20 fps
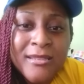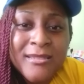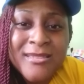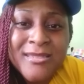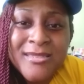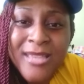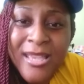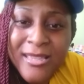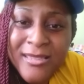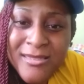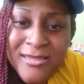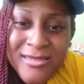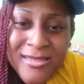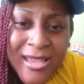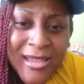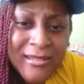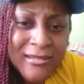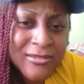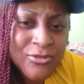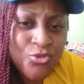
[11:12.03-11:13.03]

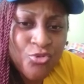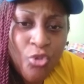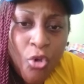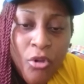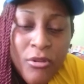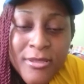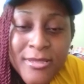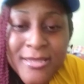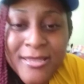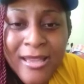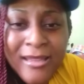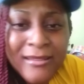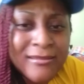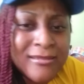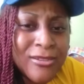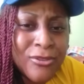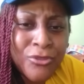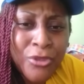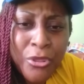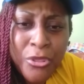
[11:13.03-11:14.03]
sex and drugs
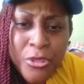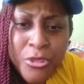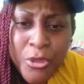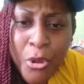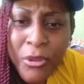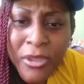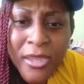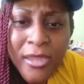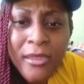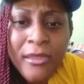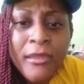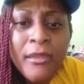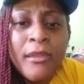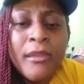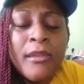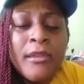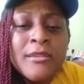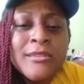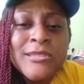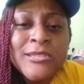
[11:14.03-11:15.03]
and the thuggy
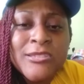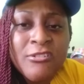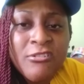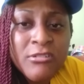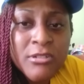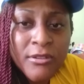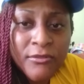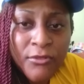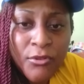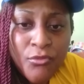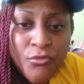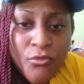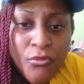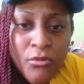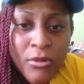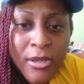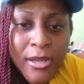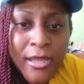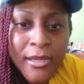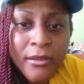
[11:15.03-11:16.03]
sort of a
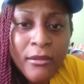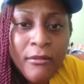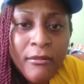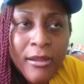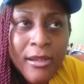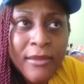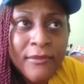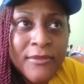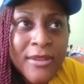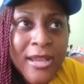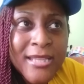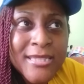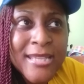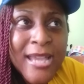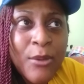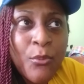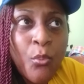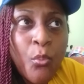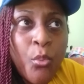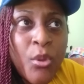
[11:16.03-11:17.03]
role and all of that,
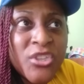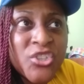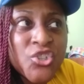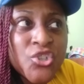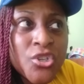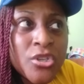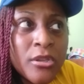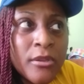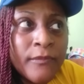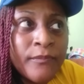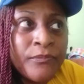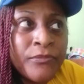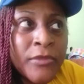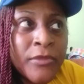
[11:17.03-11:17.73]
which